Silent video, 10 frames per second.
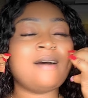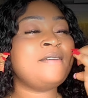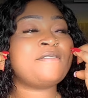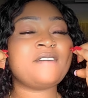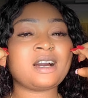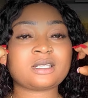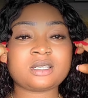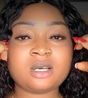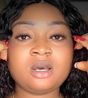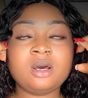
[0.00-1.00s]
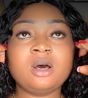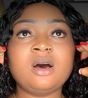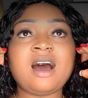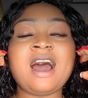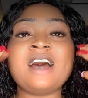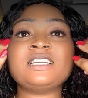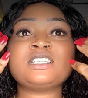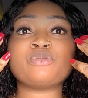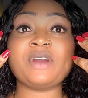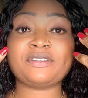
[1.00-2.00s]
In fact, I had
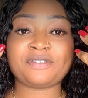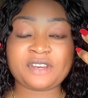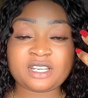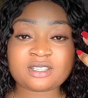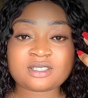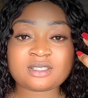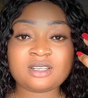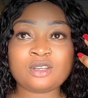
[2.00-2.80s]
this red face.